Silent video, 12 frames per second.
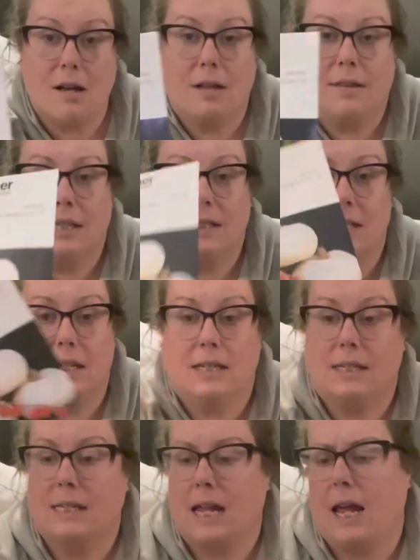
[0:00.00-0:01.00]
This
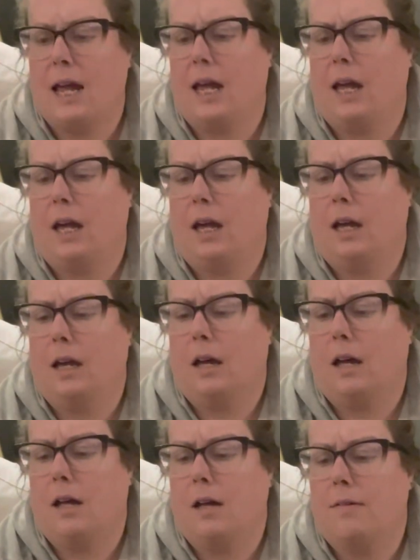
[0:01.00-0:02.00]
is a
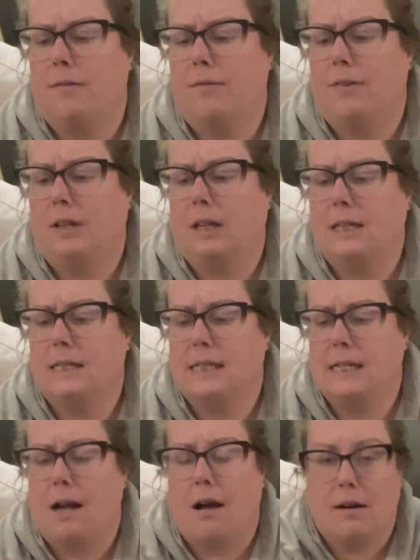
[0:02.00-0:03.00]

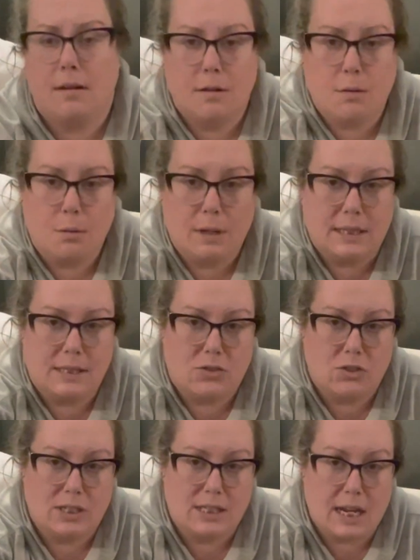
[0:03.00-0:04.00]
Valenciano. It's
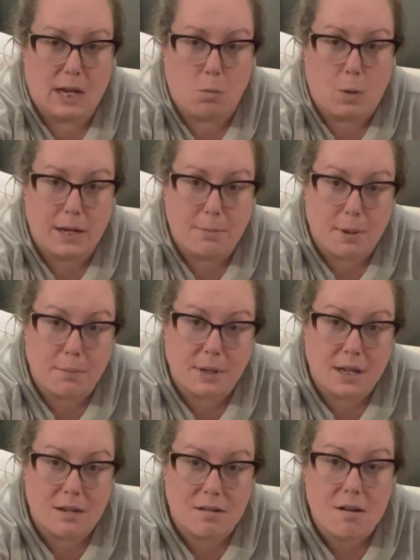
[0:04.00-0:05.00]
just a white
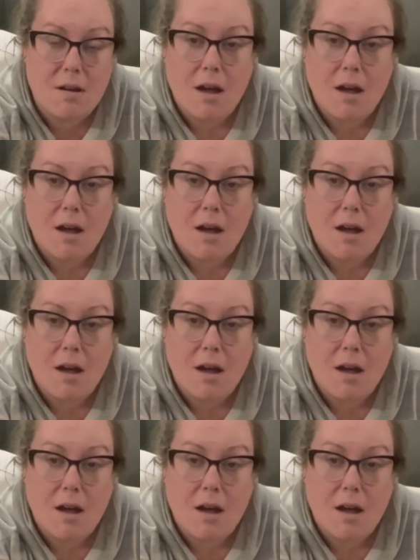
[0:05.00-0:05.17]
pumpkin.